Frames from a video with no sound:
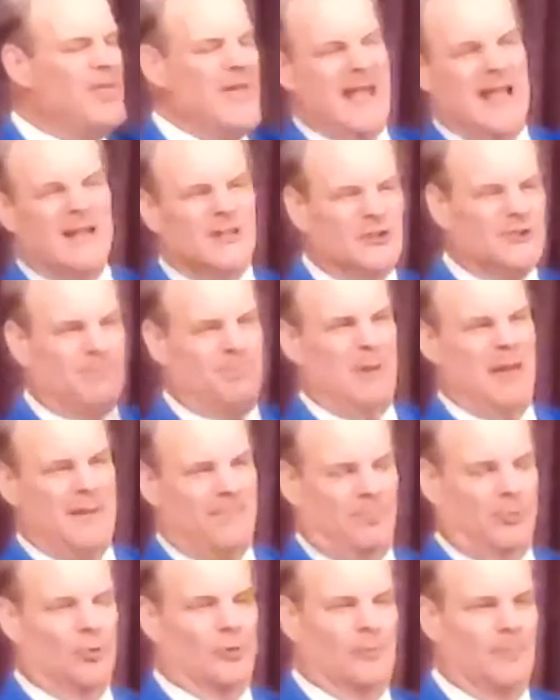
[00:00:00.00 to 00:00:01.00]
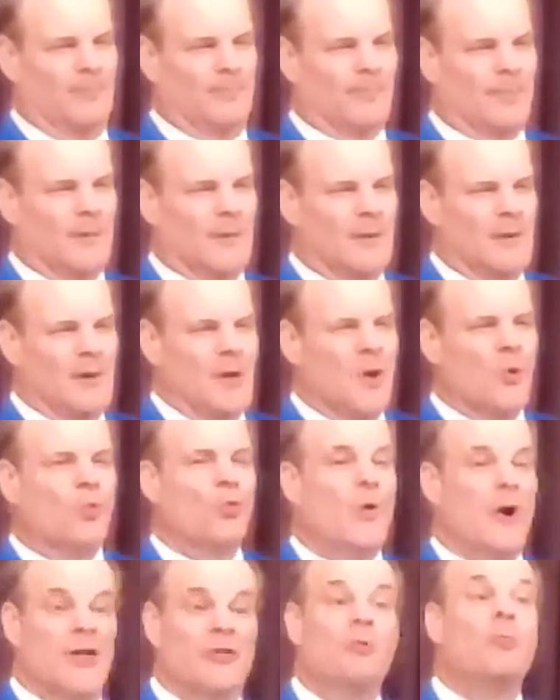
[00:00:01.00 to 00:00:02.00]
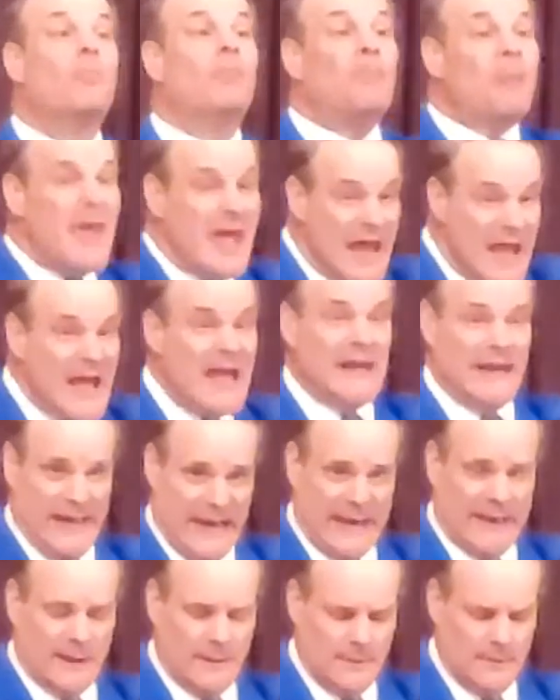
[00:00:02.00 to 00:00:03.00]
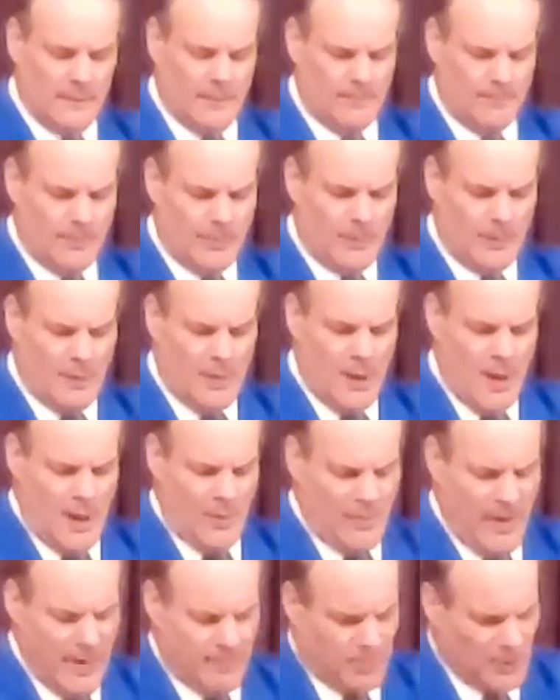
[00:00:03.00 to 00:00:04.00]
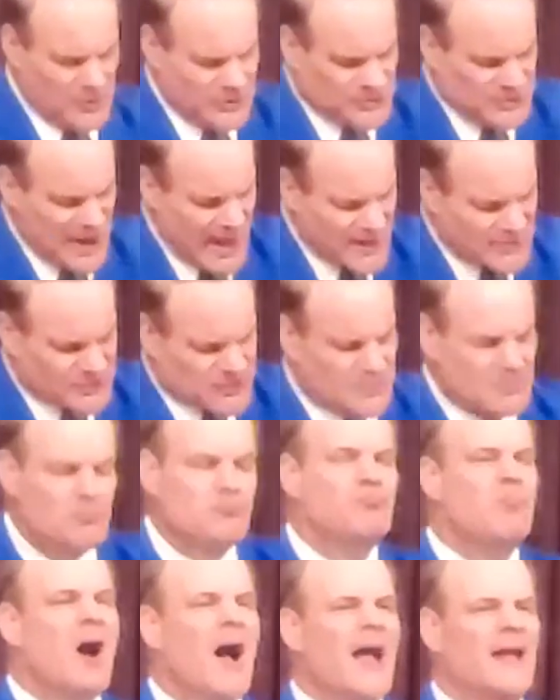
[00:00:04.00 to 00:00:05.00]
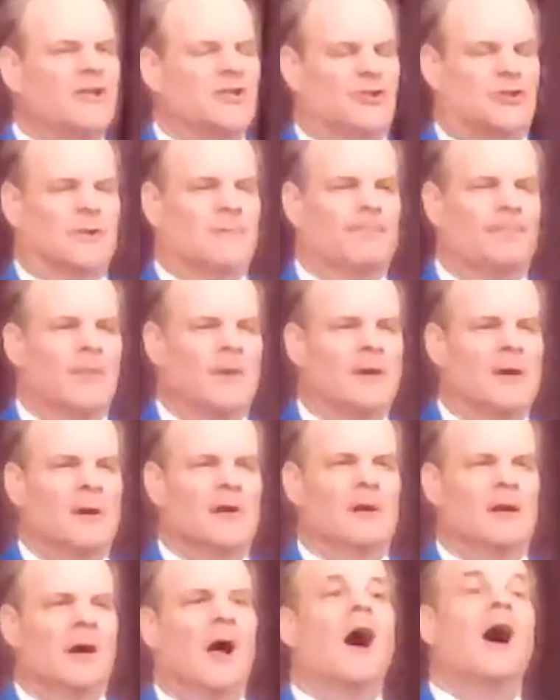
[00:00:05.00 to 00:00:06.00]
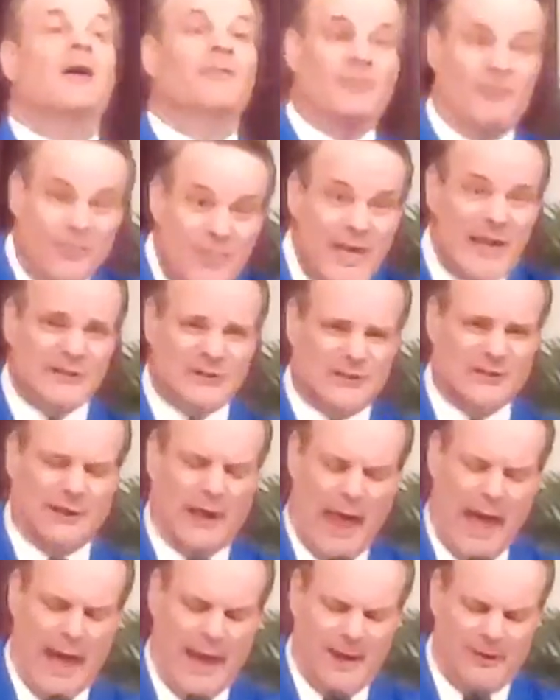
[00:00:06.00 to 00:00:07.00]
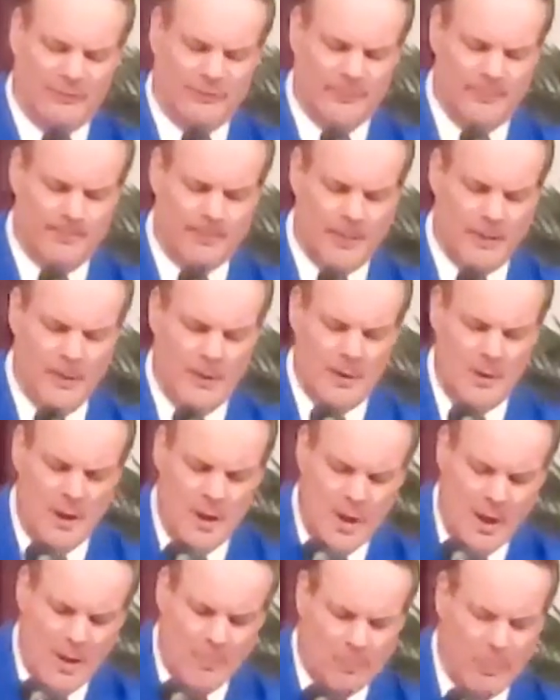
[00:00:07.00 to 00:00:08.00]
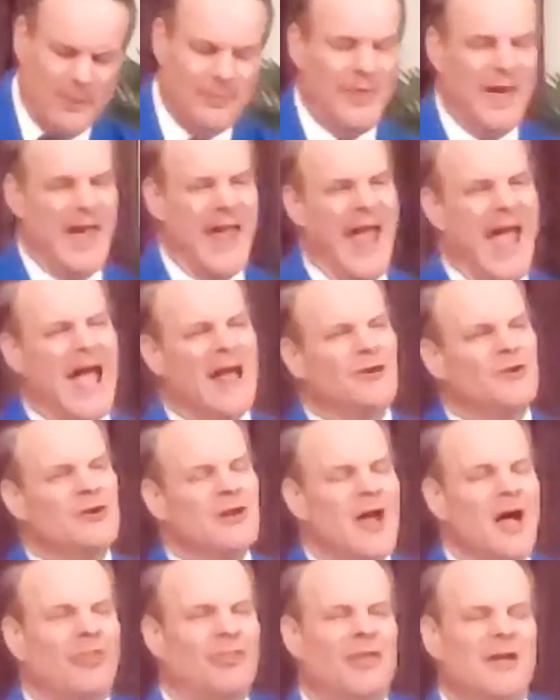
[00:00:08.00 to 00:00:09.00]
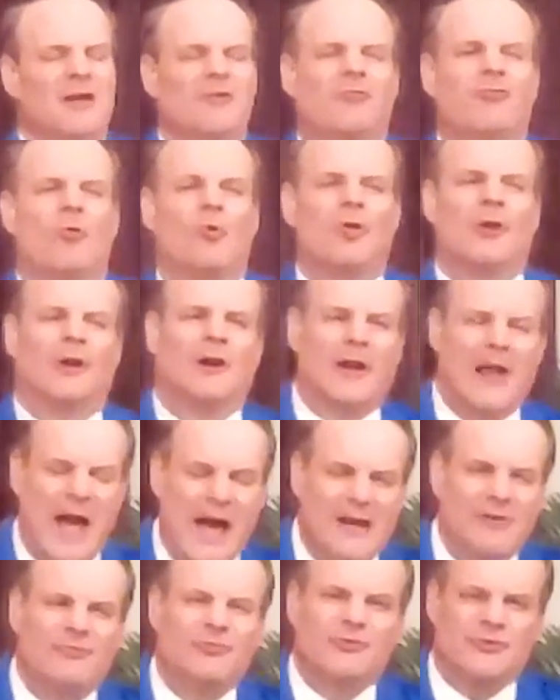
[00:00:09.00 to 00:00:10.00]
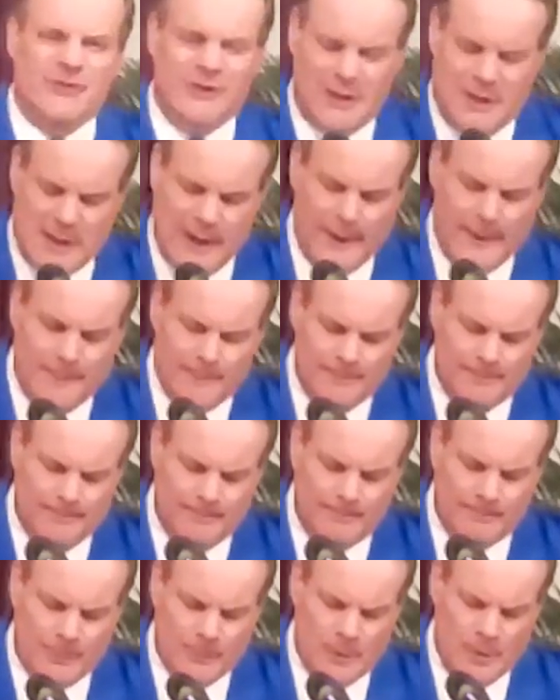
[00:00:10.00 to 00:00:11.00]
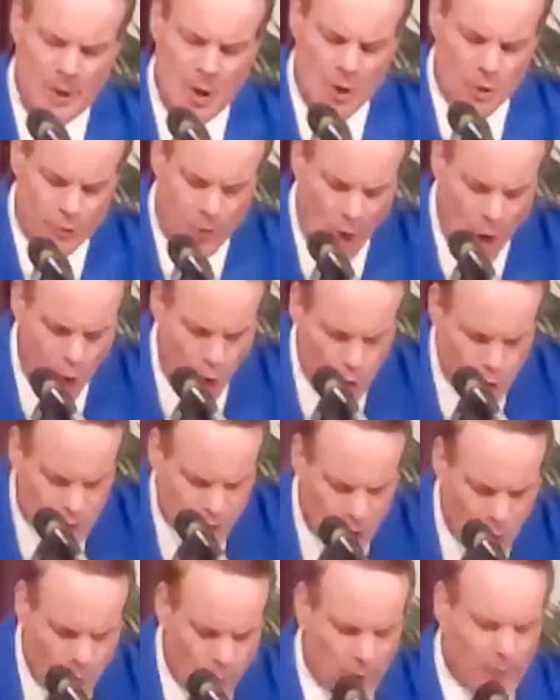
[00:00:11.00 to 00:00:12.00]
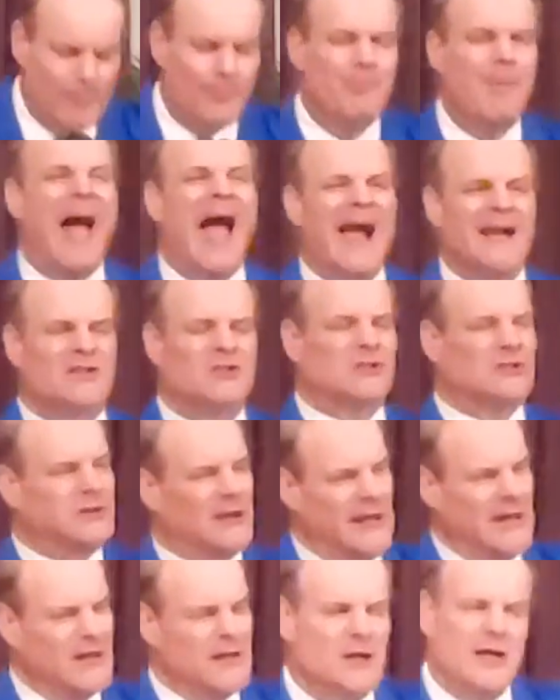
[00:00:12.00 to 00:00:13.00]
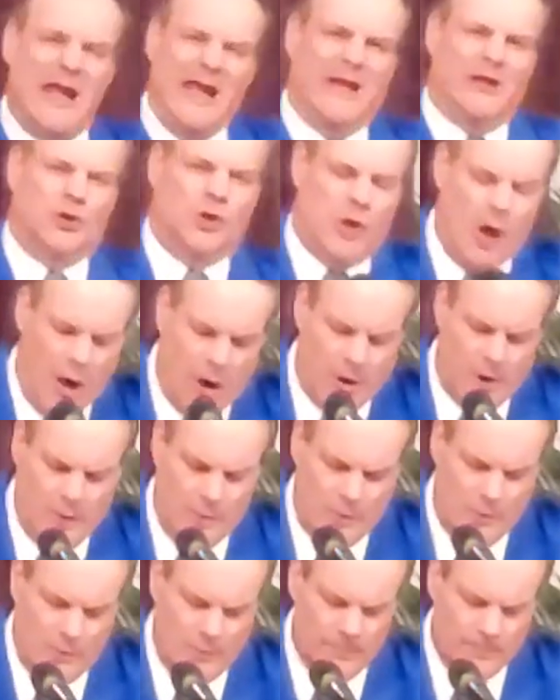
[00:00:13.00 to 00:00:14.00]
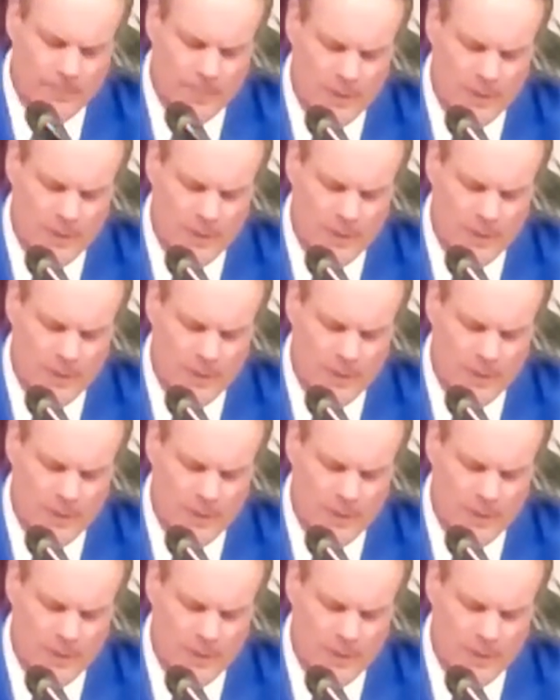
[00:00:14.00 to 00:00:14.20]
these people with pity. They possessed much of this life, but they had nothing for the life to come. Those who were backslidden and carnal,